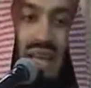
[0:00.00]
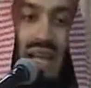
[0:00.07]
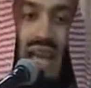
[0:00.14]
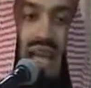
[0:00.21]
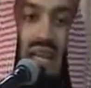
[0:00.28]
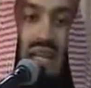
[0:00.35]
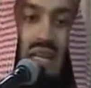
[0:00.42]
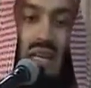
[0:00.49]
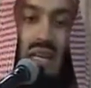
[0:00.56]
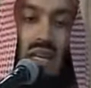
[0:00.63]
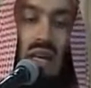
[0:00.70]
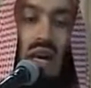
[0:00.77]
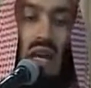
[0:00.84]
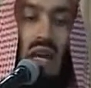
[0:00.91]
And
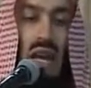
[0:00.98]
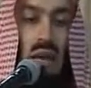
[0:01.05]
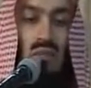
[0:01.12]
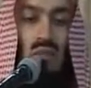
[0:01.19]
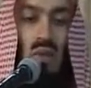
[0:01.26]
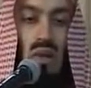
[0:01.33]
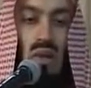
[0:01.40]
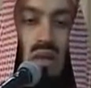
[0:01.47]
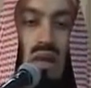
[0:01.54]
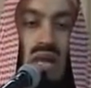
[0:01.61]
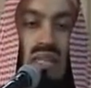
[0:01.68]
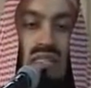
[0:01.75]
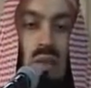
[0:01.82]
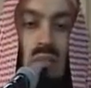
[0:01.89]
alhamdulillah,